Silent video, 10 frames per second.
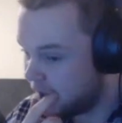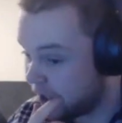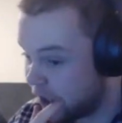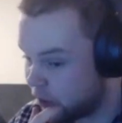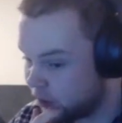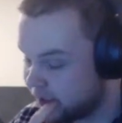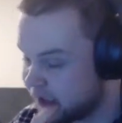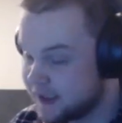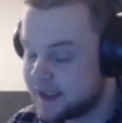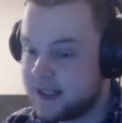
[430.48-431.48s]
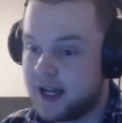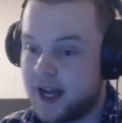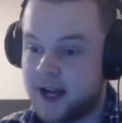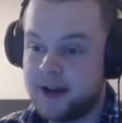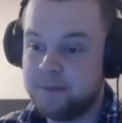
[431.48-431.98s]
Unholy.
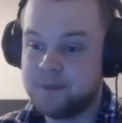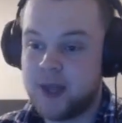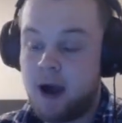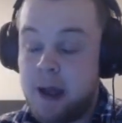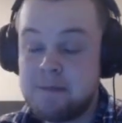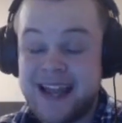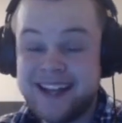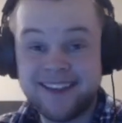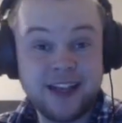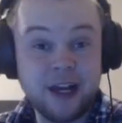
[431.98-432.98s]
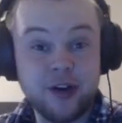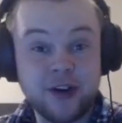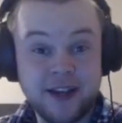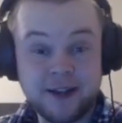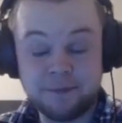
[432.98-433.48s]
I may take a look
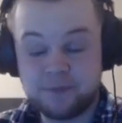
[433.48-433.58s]
at it,